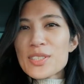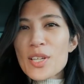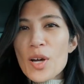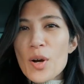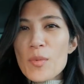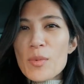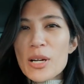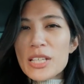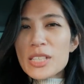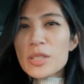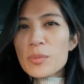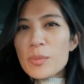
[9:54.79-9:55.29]

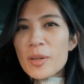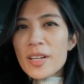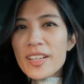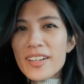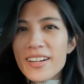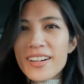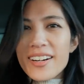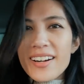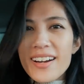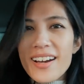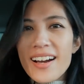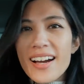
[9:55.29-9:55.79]
so much
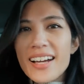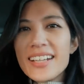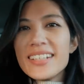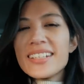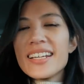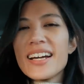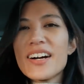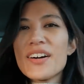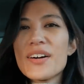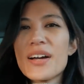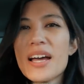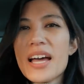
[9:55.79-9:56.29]
better. I
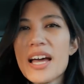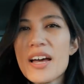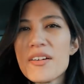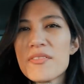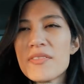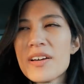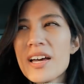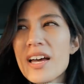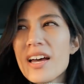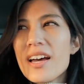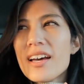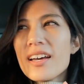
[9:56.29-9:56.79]
now
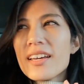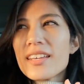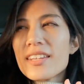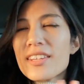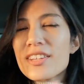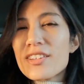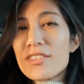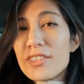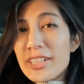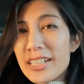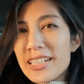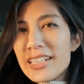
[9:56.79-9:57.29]
have
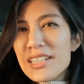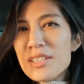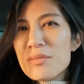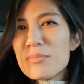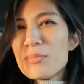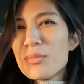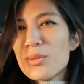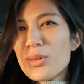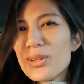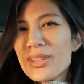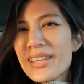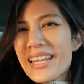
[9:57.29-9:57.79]
3
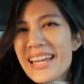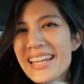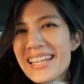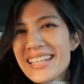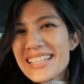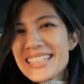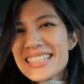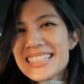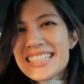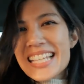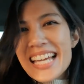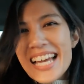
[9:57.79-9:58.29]
more
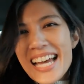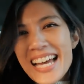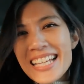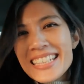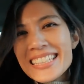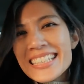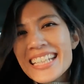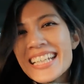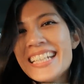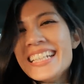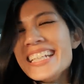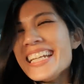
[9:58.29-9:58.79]
layers
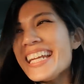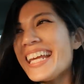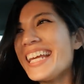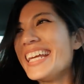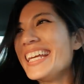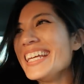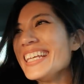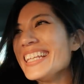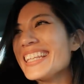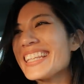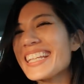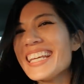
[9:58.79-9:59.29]

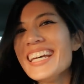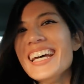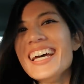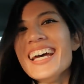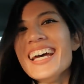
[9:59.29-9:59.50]
underneath,